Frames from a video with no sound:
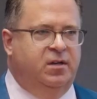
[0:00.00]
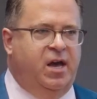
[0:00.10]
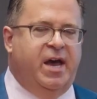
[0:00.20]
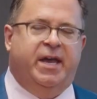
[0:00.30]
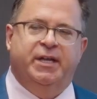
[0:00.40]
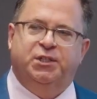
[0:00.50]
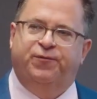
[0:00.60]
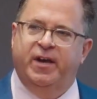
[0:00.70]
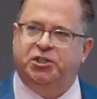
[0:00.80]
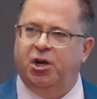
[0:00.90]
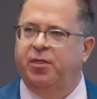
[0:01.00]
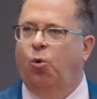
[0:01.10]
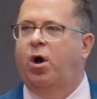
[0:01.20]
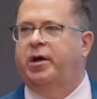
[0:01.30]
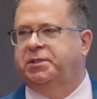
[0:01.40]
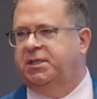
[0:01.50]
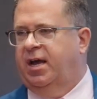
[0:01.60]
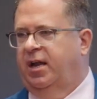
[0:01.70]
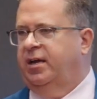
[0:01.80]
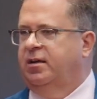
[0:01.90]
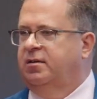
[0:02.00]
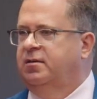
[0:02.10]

against fish on the wall selling